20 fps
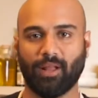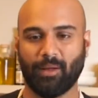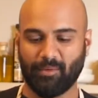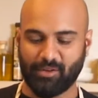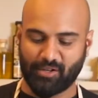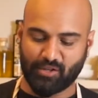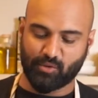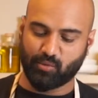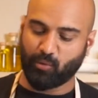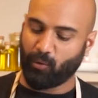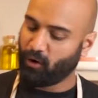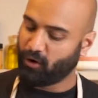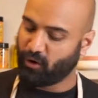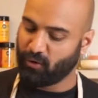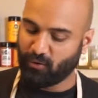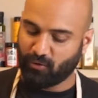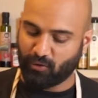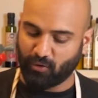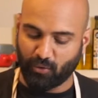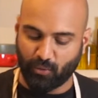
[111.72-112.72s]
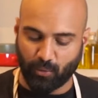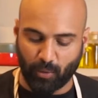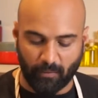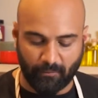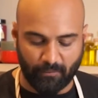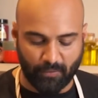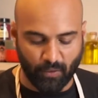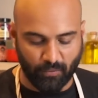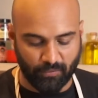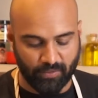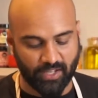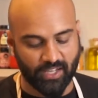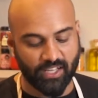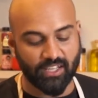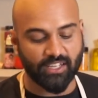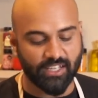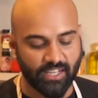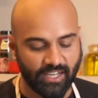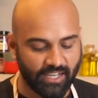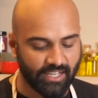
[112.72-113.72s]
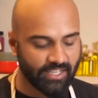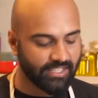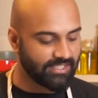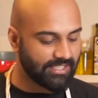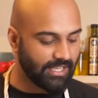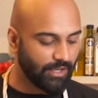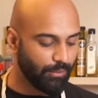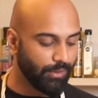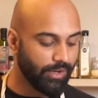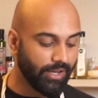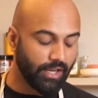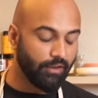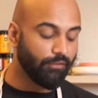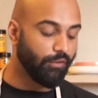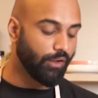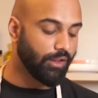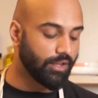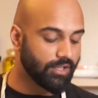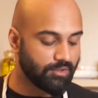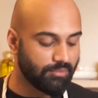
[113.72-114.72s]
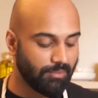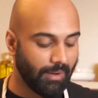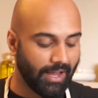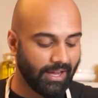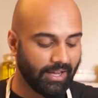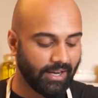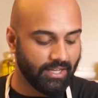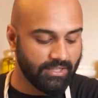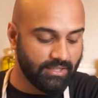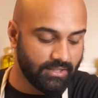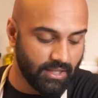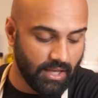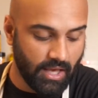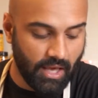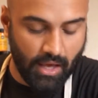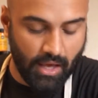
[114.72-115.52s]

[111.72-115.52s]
let me just walk you through a few of the ingredients that we need for this pie crust.